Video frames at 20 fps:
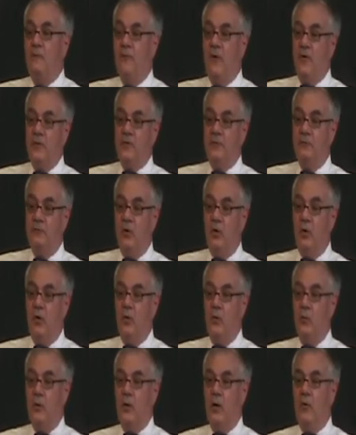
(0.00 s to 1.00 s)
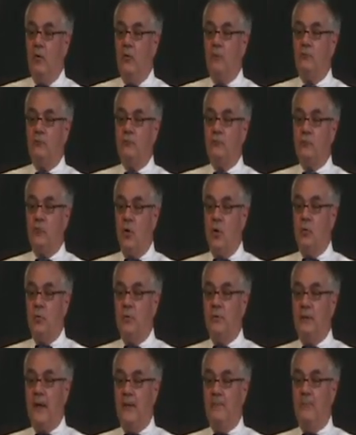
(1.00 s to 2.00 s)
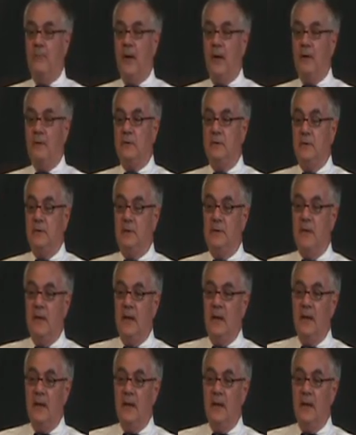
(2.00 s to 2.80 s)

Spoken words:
First of all, we are going to adopt policies